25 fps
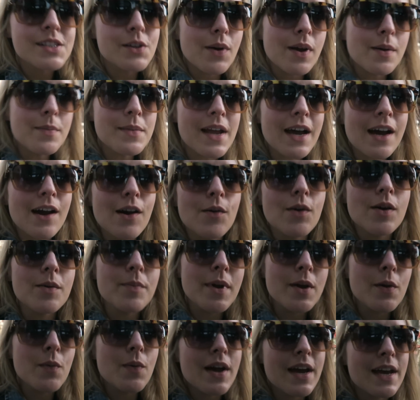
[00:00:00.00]
So I'm now on
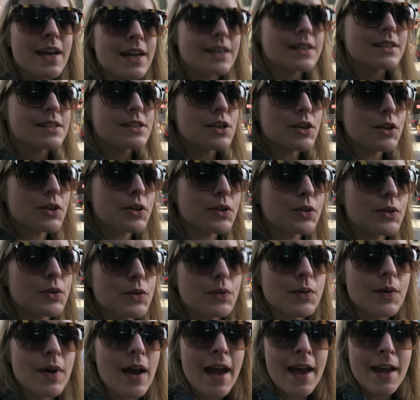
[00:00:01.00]
my way
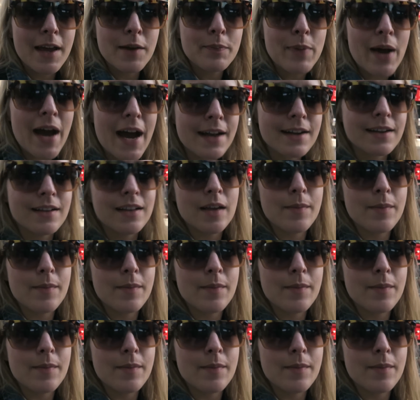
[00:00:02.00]
to a panel.